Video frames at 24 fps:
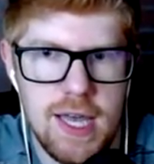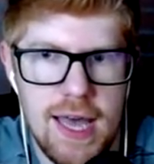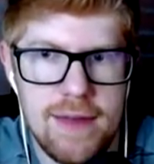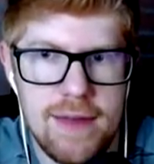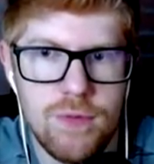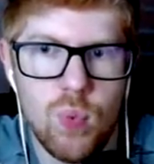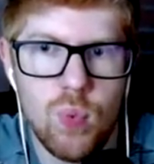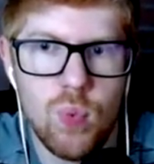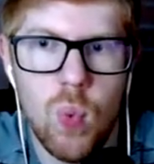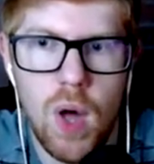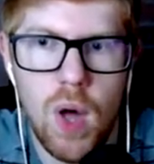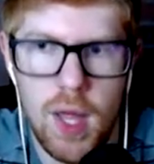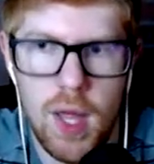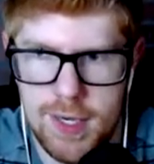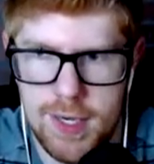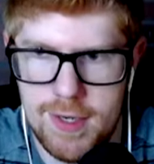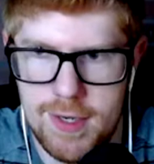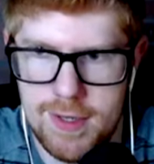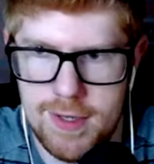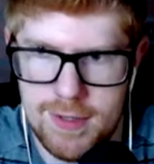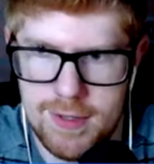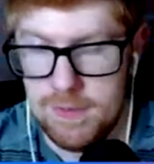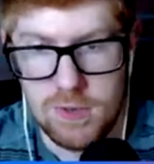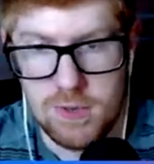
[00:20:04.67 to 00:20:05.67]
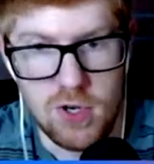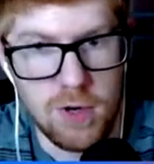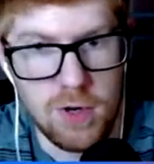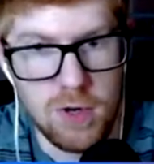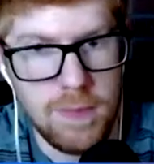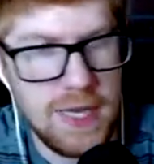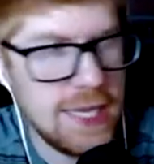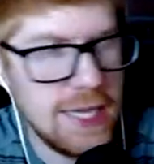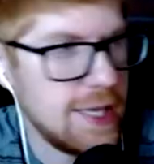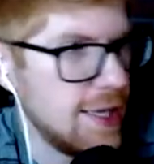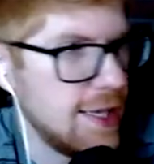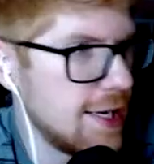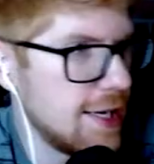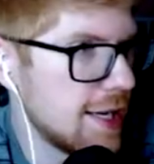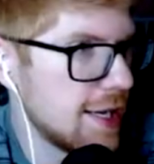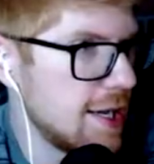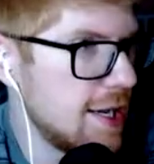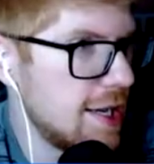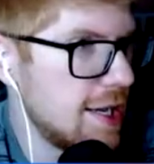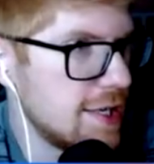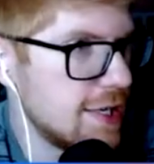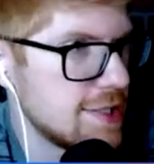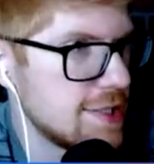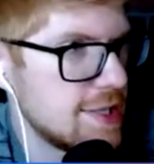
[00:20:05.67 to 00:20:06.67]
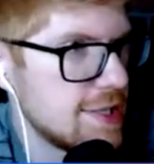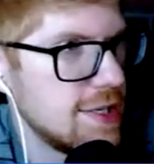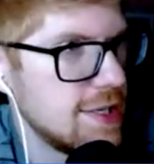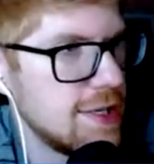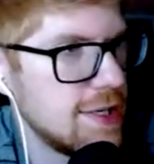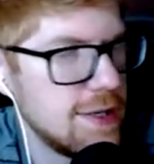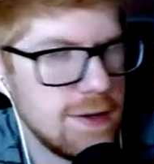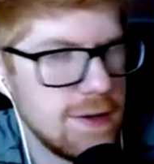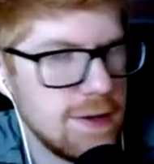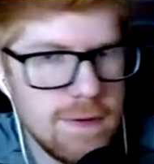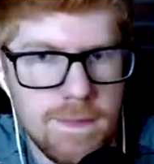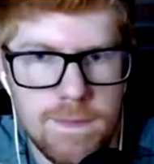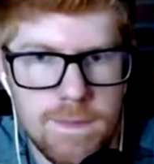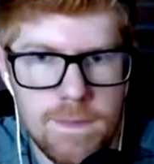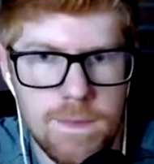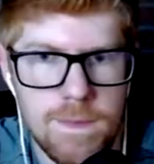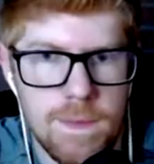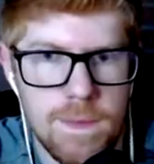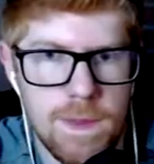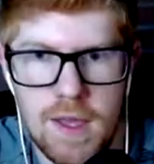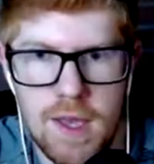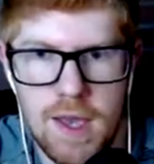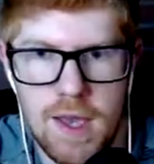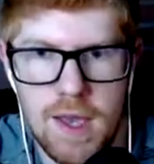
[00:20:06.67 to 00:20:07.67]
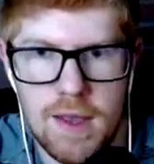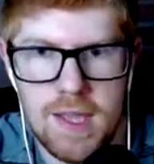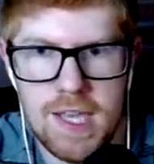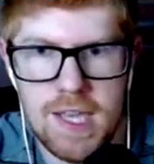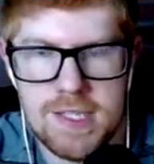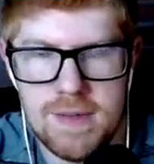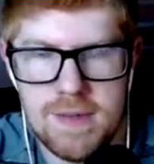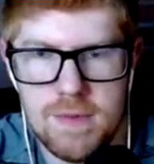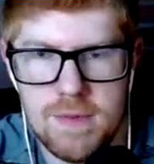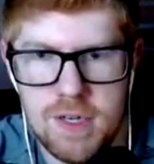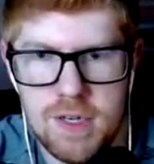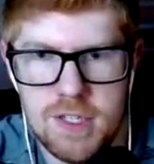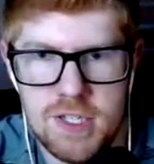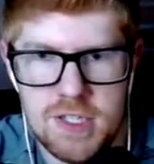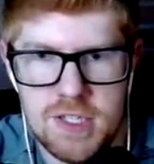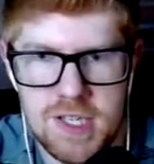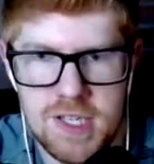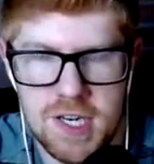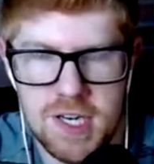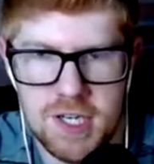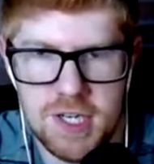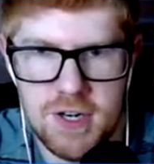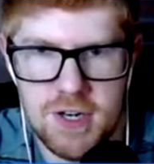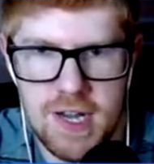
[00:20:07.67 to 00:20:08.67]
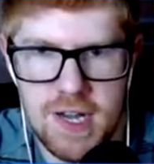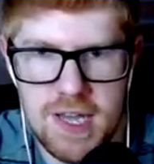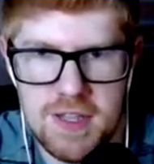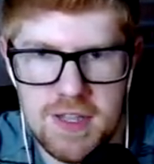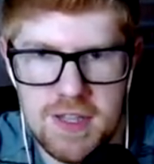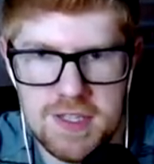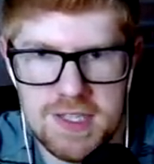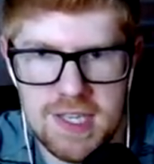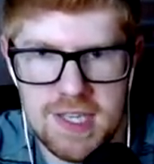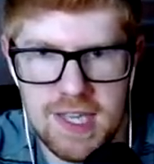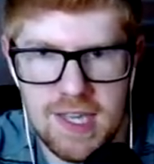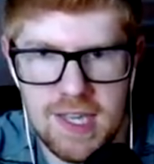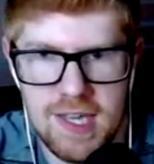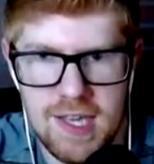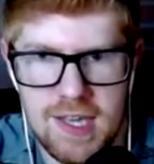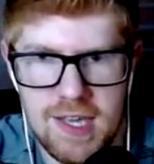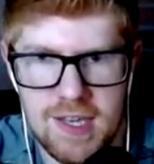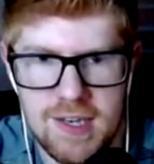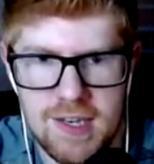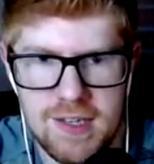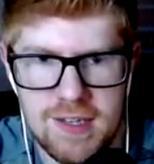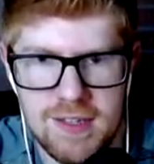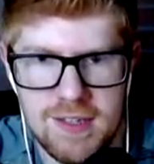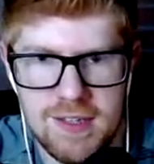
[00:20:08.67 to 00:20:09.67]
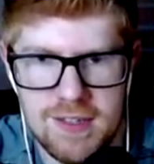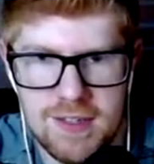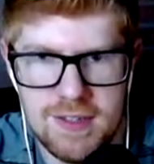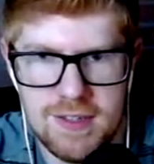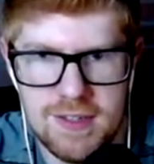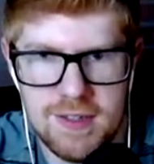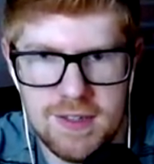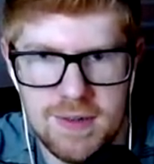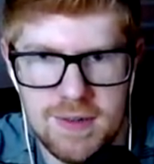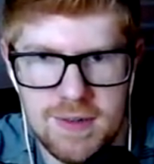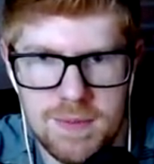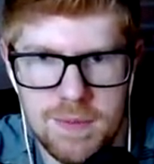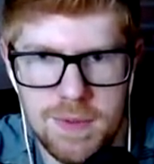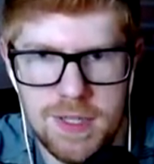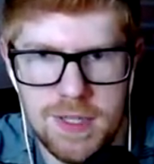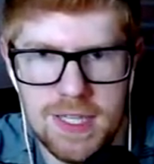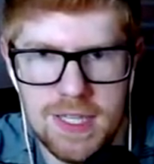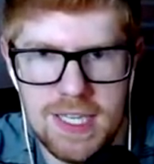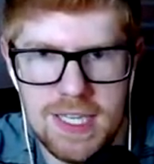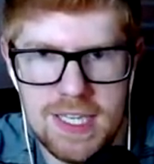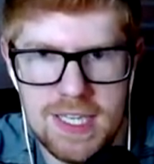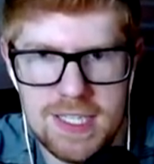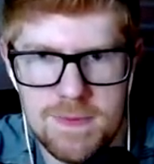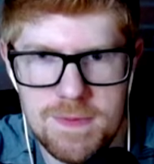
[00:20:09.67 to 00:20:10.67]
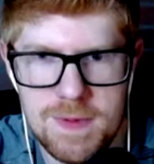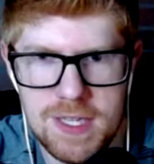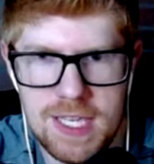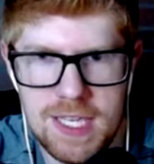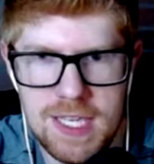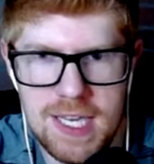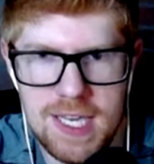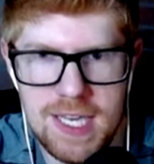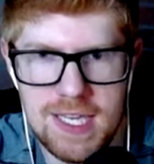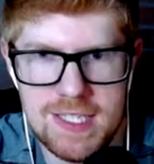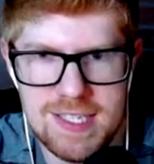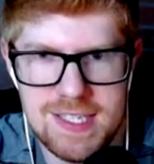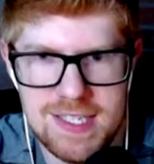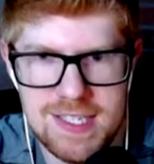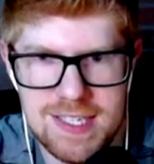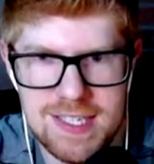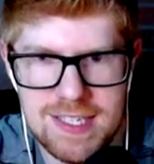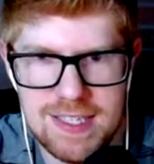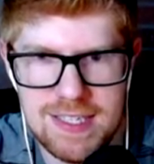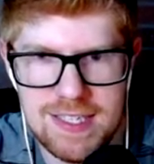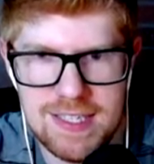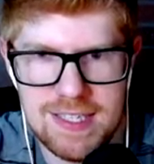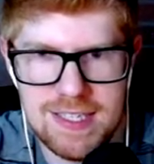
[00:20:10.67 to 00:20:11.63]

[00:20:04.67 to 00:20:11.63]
I've won. Going back in, I guess. I guess I'm gonna just gonna try this again. Please, please.